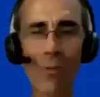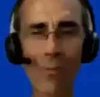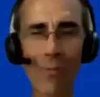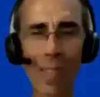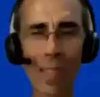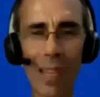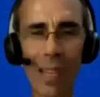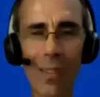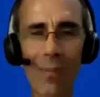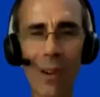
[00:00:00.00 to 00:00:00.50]
you.
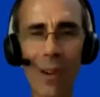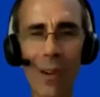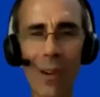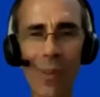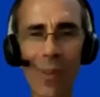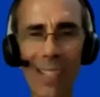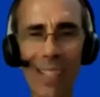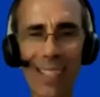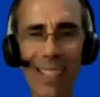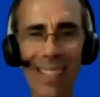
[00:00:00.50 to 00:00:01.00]
Thank you very
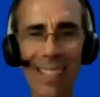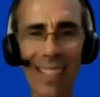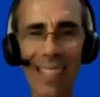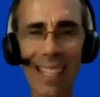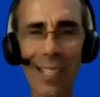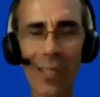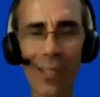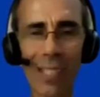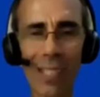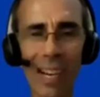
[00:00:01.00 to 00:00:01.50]
much.
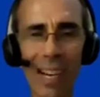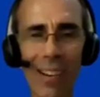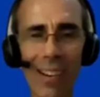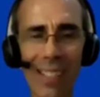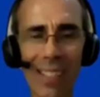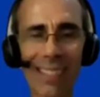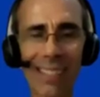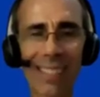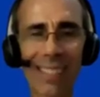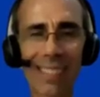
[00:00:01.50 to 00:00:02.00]
Thank you,
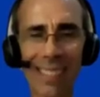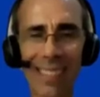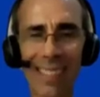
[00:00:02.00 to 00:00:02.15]
Darren.